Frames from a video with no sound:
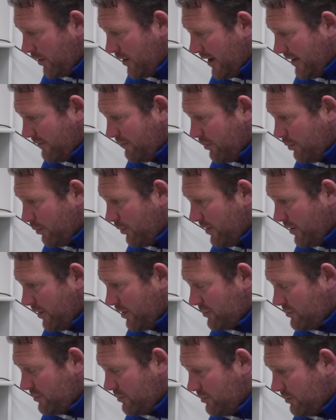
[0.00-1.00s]
have them with
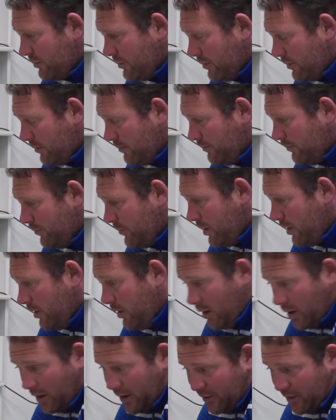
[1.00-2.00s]
us.
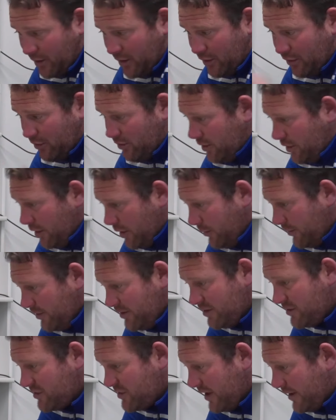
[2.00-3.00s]
And you know,
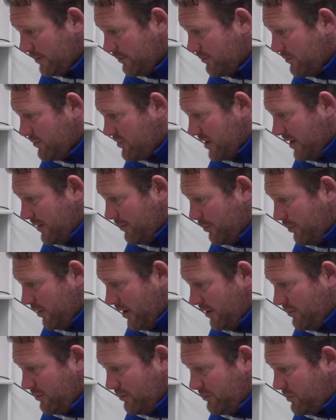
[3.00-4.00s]
in the same
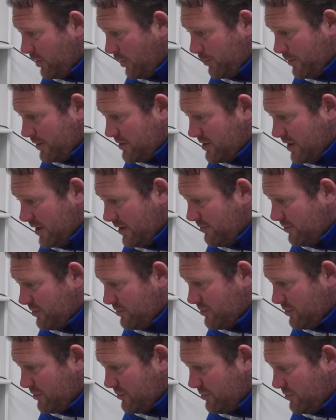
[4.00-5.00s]
breath, Toby
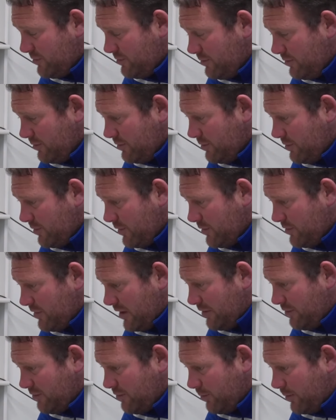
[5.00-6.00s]
Stevens has
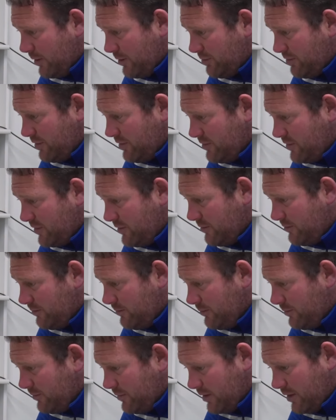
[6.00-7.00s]
done so well since he's
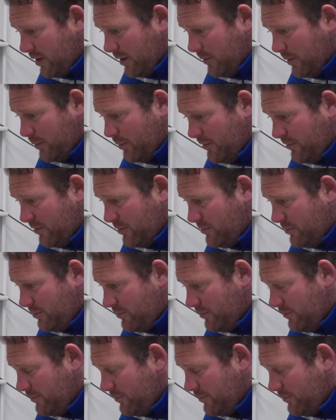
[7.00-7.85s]
come in with us.